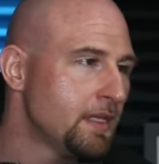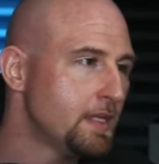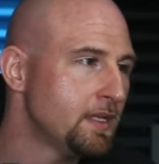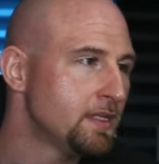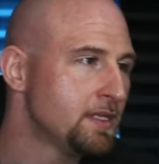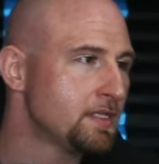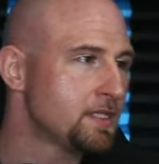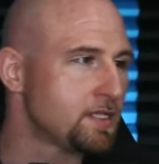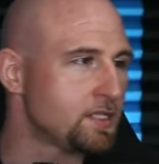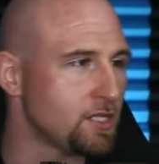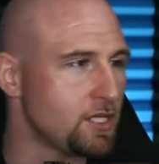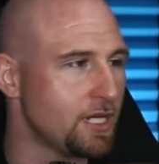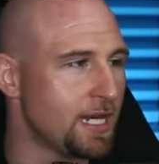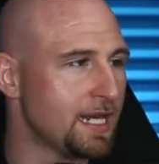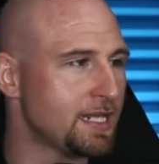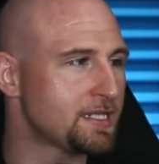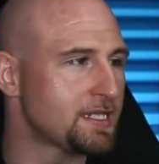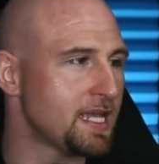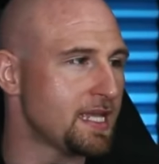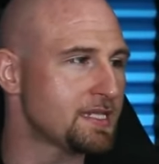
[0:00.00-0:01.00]
This is the
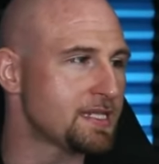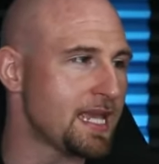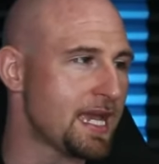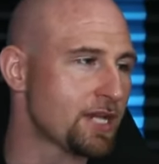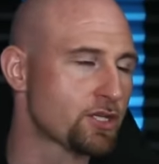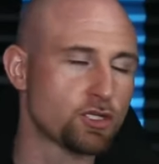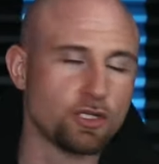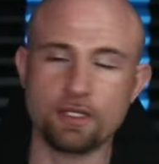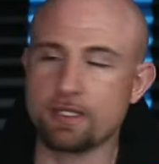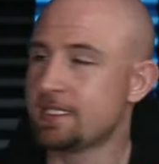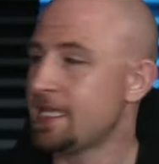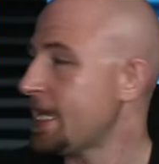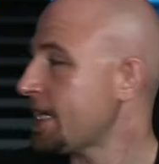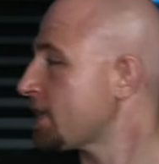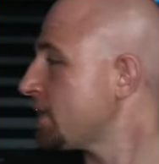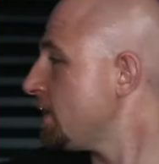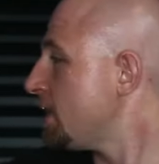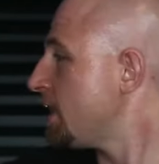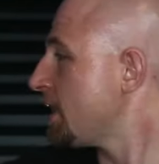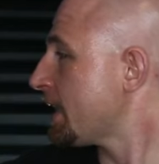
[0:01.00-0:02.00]
United States national debt
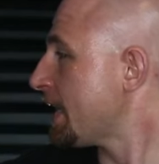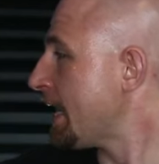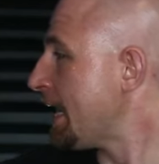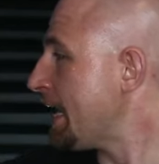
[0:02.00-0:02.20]
clock.